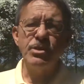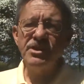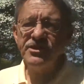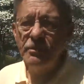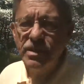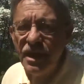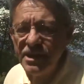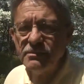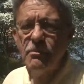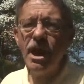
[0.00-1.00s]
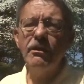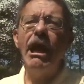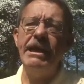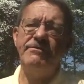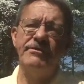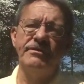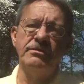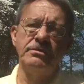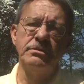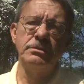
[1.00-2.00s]
Bring somebody in my
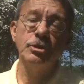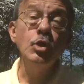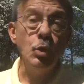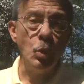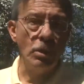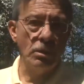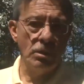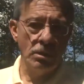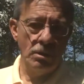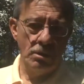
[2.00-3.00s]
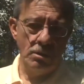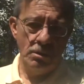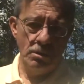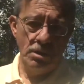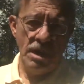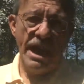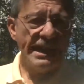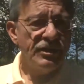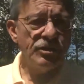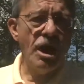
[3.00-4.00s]
life who
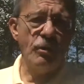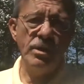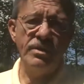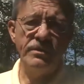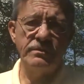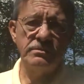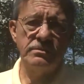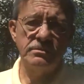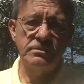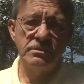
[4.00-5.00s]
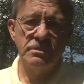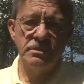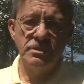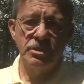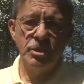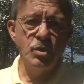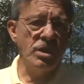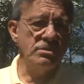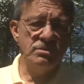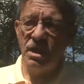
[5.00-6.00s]
I can talk with,
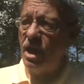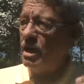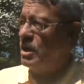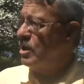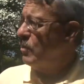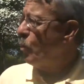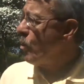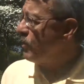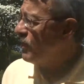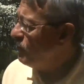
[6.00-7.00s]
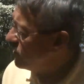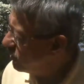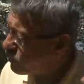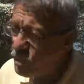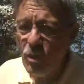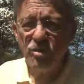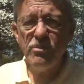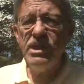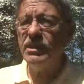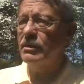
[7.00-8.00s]
who can work some things through
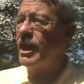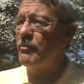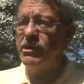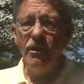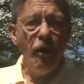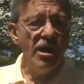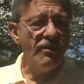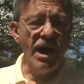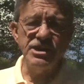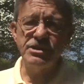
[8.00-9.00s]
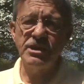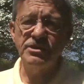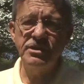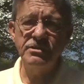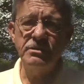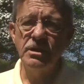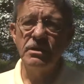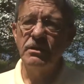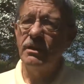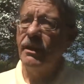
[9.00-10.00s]
with me to let me know if I should continue.
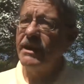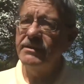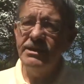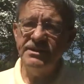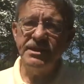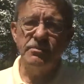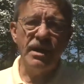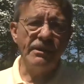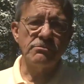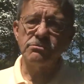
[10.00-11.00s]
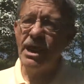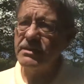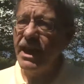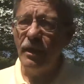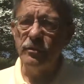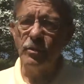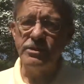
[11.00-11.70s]
I need somebody right now, Lord.